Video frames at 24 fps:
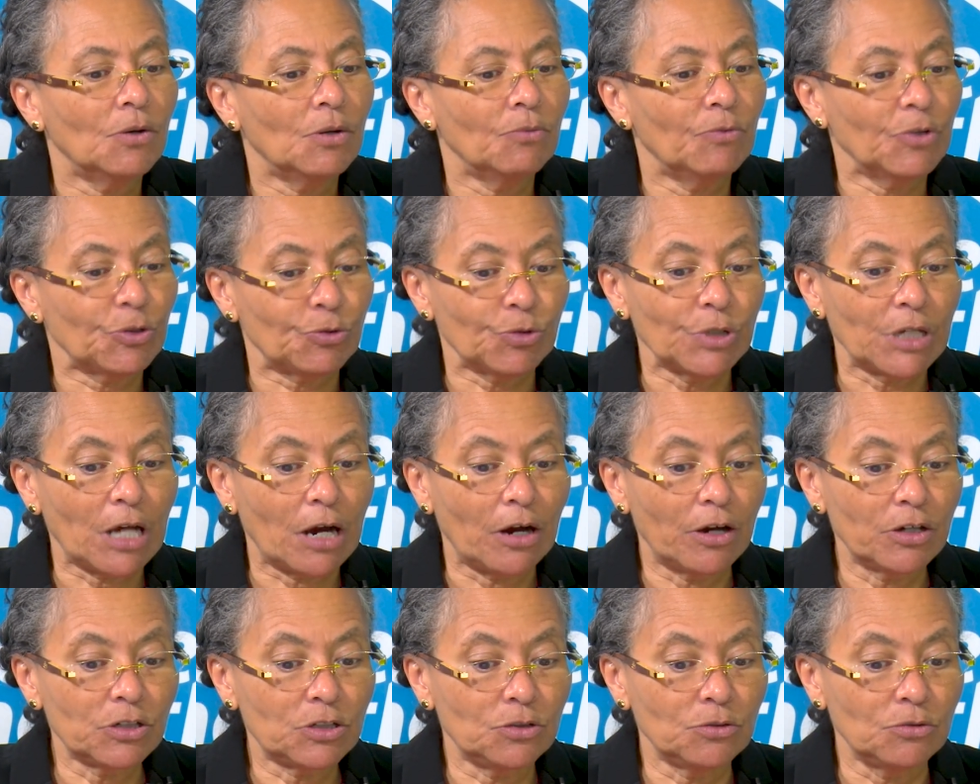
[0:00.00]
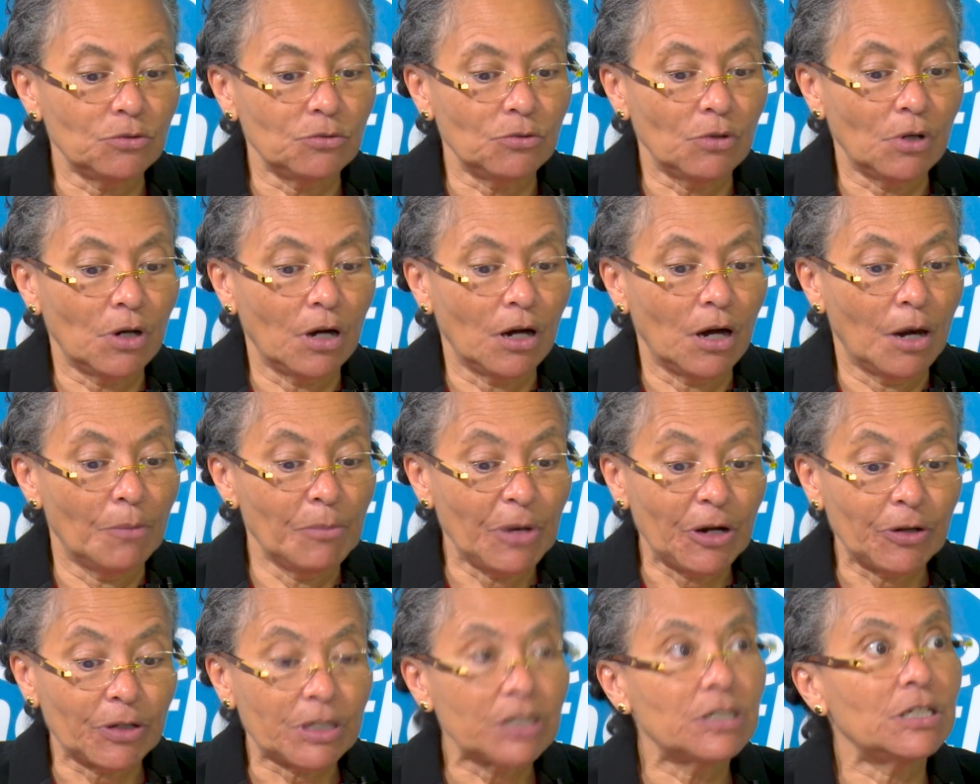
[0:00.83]
with regard to
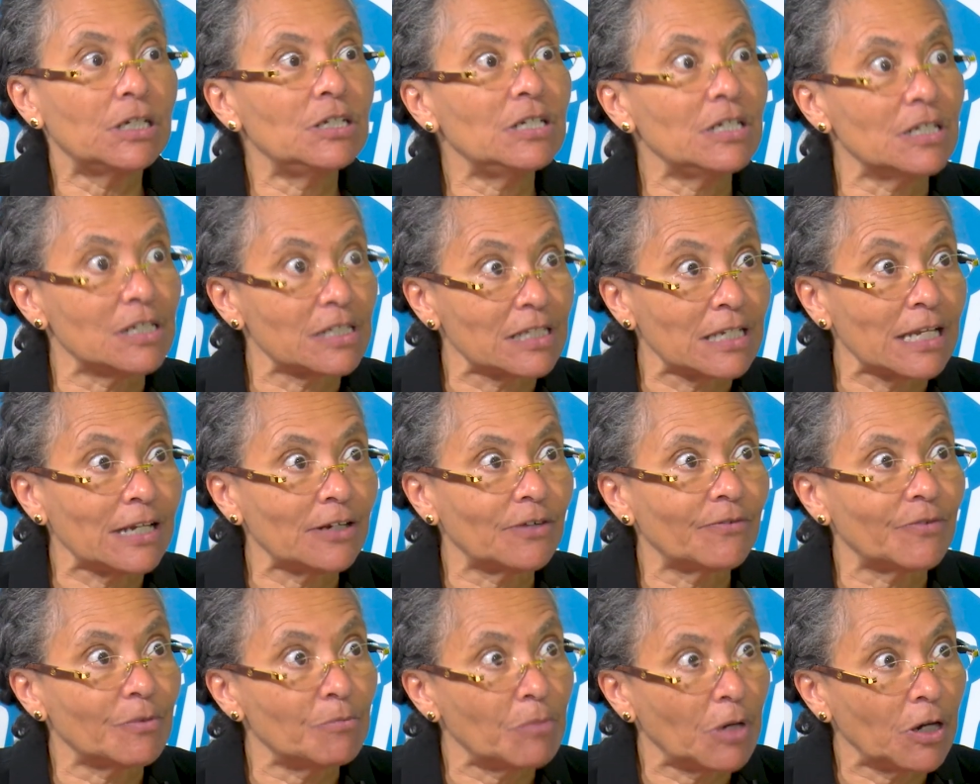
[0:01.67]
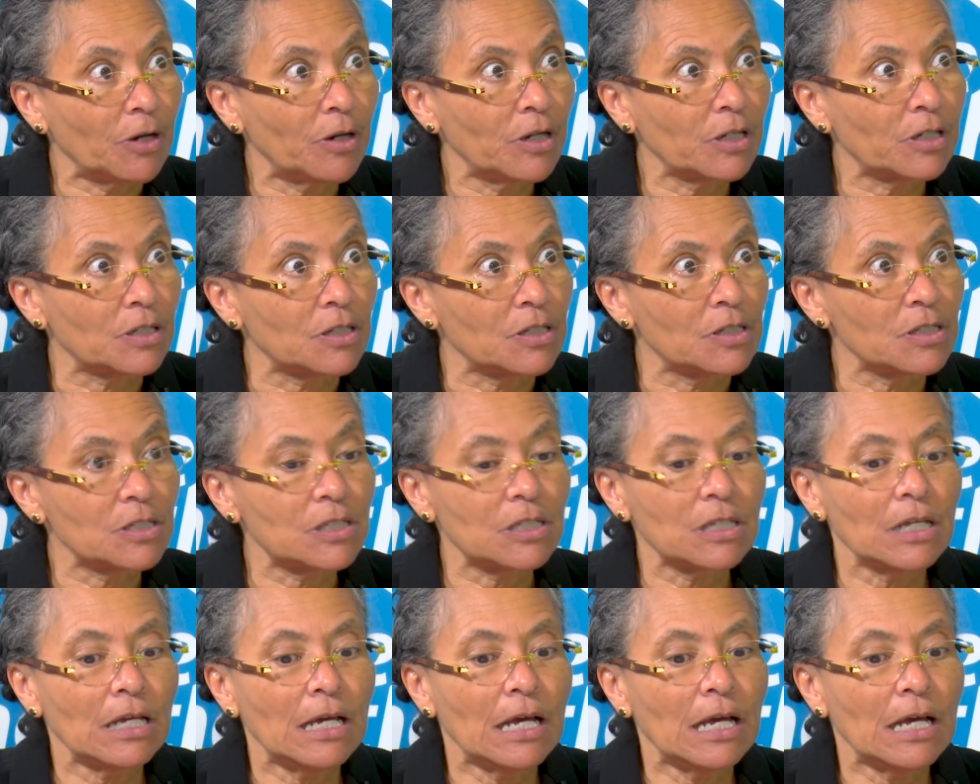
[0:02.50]
American Indians, Native Americans,